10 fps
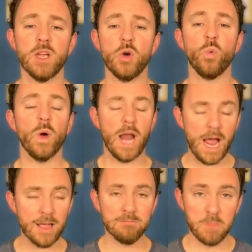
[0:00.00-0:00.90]
What I
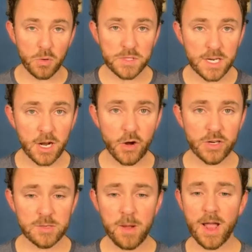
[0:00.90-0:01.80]
am most
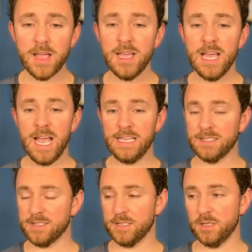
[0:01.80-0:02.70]
encouraged by
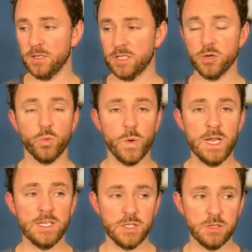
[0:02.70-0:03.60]
is to to
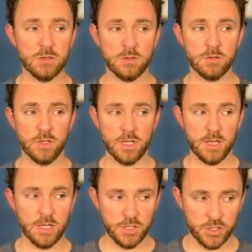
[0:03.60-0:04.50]
read
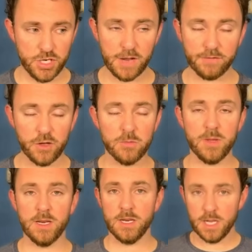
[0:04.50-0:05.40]
Jeff
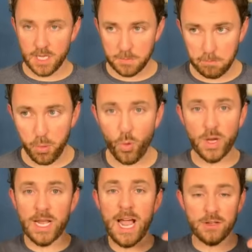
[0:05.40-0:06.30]
Goodman
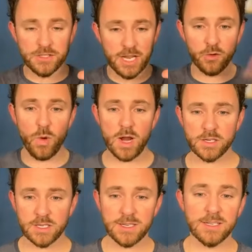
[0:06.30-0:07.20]
pointing out Jalen
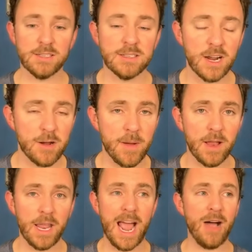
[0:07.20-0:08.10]
Washington to talk
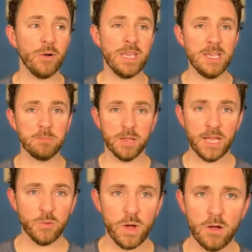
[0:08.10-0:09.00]
about how he
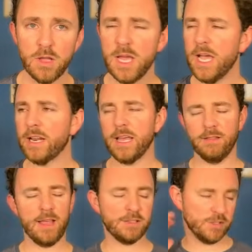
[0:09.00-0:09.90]
played well. And
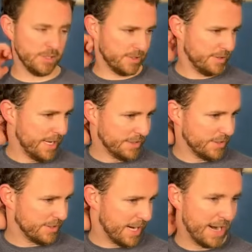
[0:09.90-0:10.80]
again, that's just it's
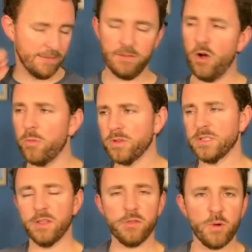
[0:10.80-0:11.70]
just kind of almost
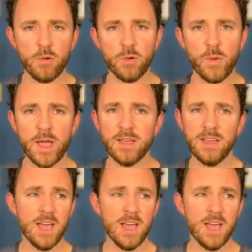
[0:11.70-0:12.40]
a throwaway,